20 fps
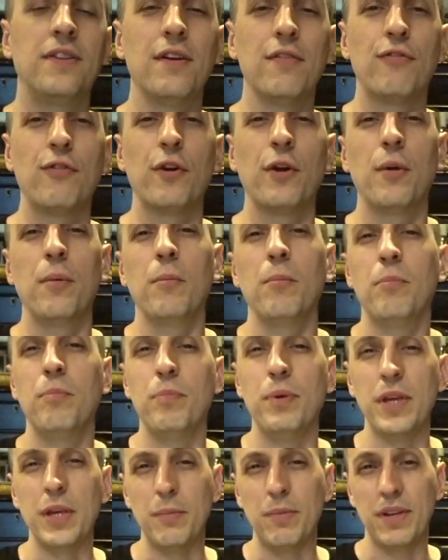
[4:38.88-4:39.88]

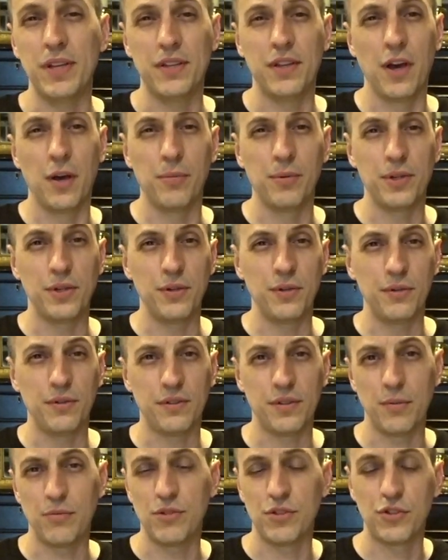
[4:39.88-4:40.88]
different
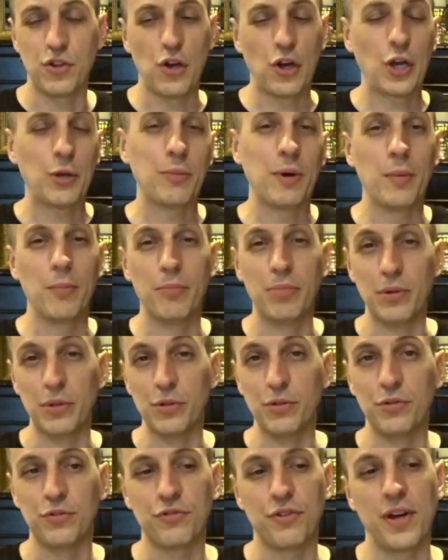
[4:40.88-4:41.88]
BBWs, I'm just talking about
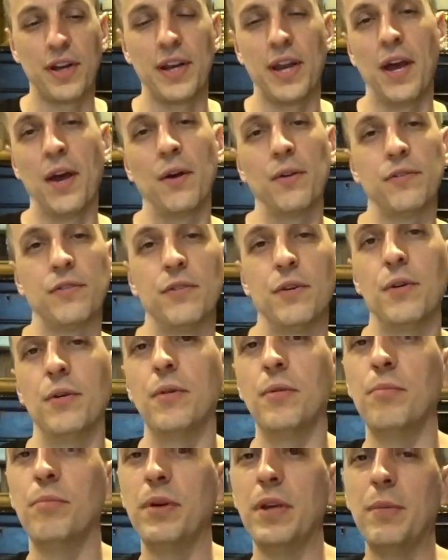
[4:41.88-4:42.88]
blues right now,
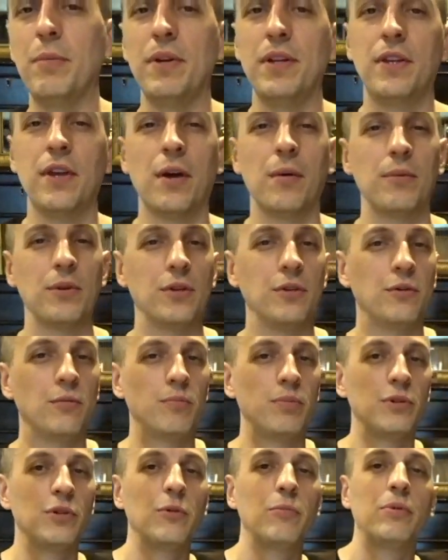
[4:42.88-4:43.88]
so
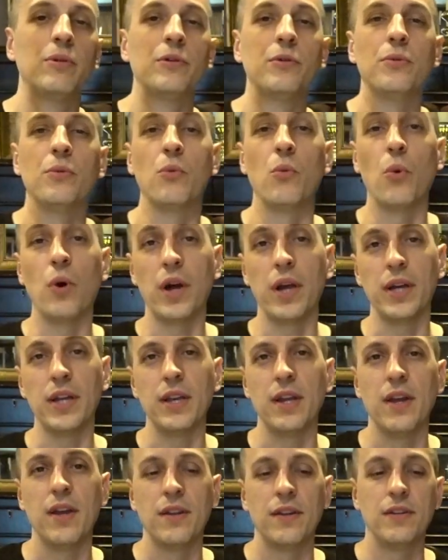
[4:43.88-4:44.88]
BBW, blue, blue,
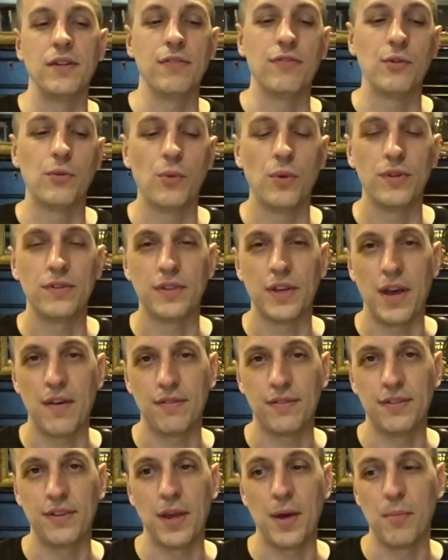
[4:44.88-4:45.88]
white, the different ones that
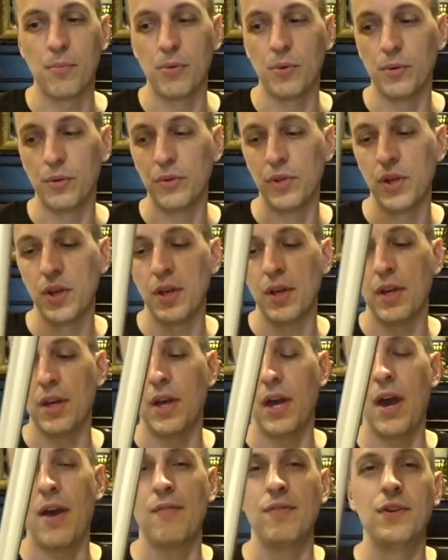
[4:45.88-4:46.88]
I've sampled
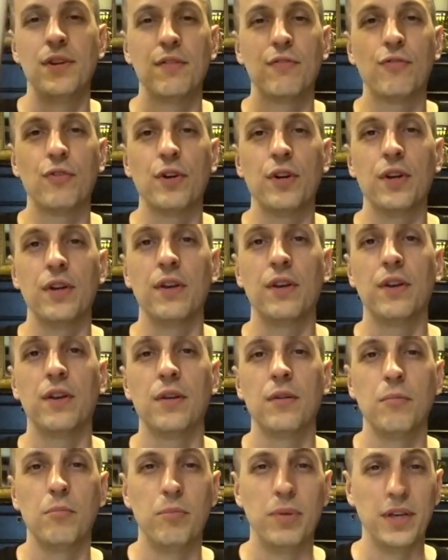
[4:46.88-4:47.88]
have different
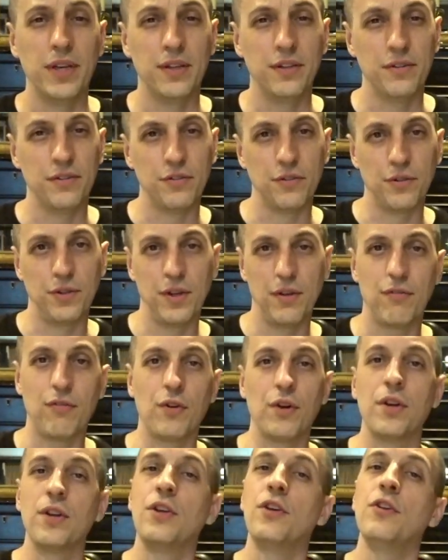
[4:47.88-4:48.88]
bins or
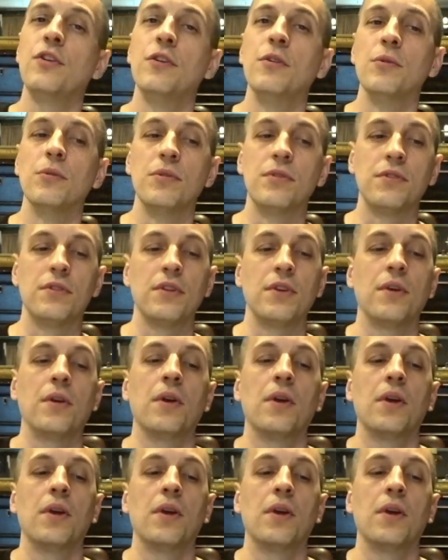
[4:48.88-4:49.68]
different hues.